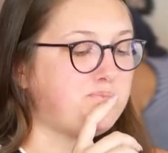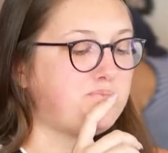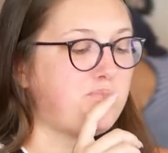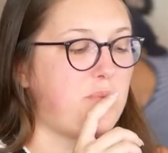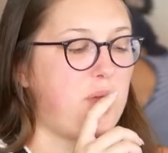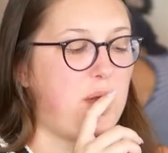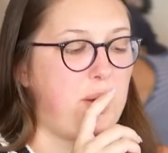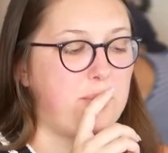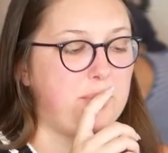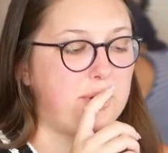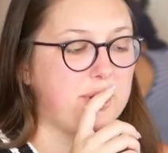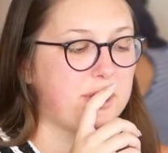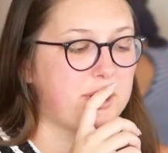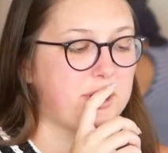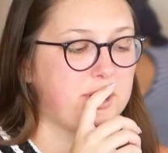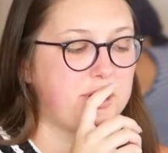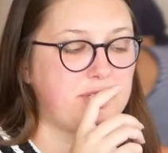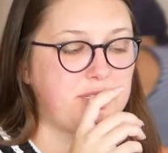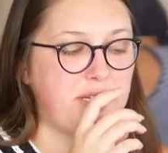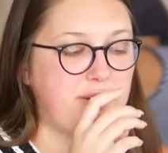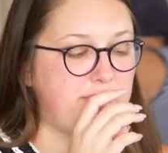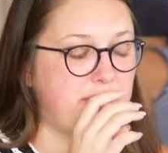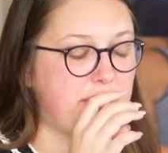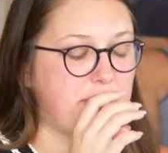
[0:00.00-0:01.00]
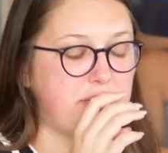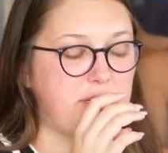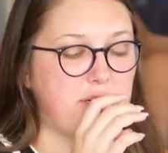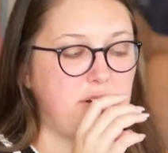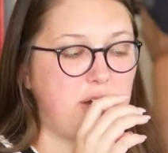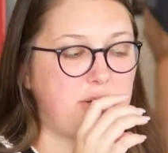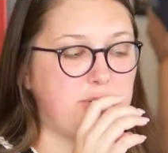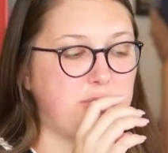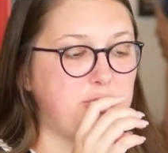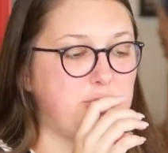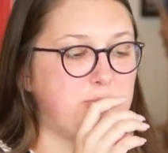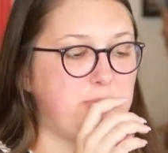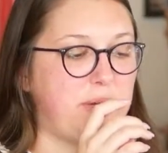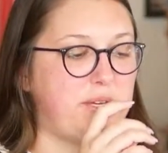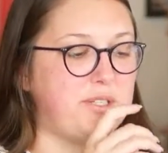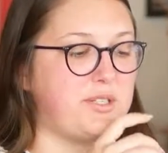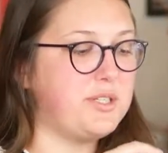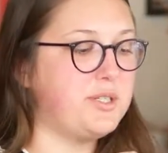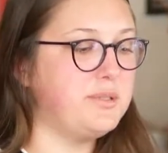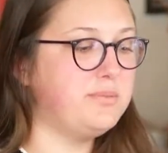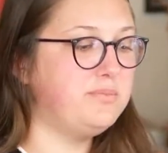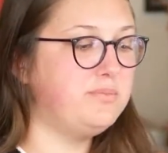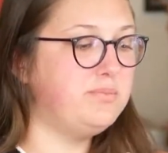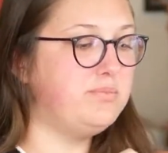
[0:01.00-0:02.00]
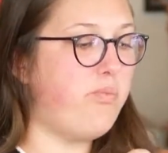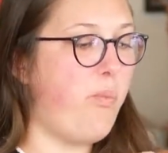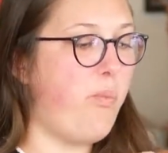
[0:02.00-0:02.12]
Yeah, really good. Definitely not too spicy.